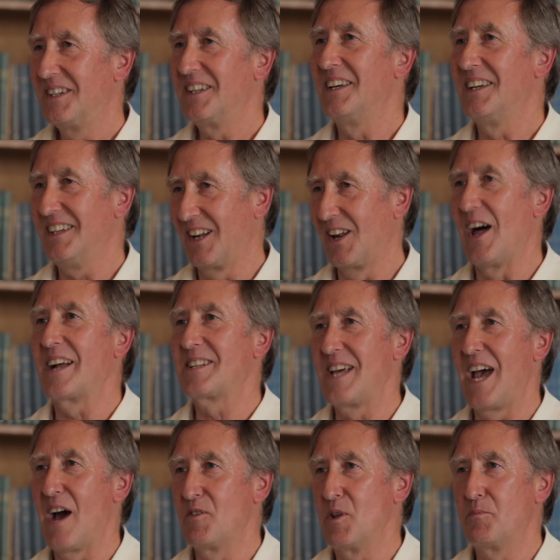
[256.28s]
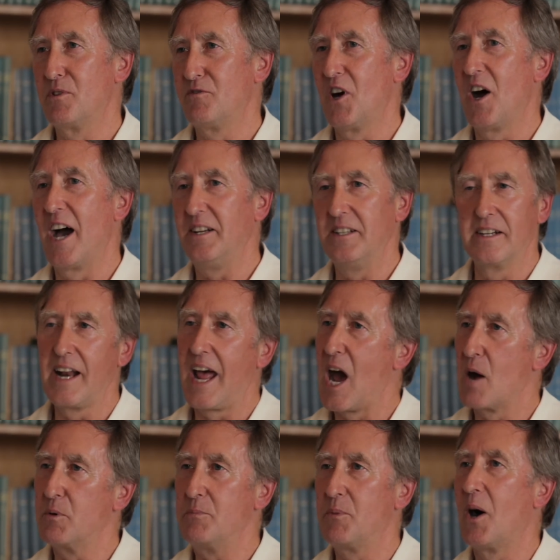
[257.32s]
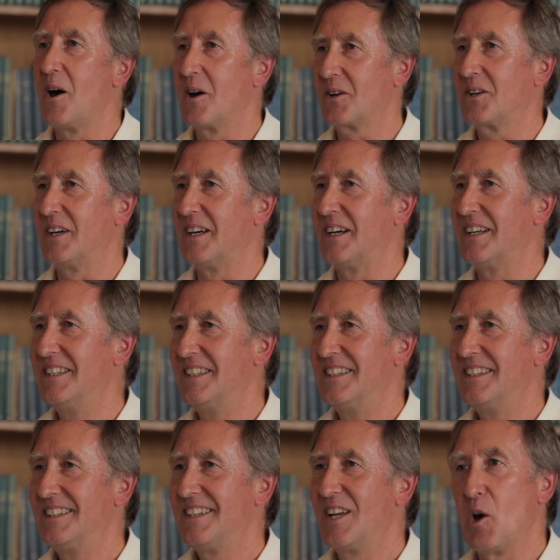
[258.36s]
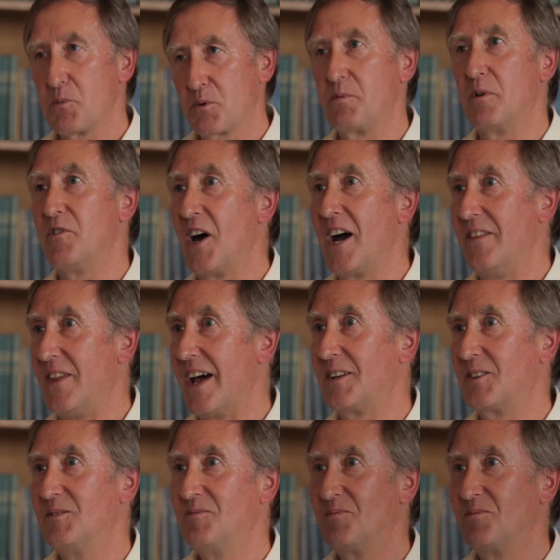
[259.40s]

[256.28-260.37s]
like to have them provided, and Howbery Park helps provide that.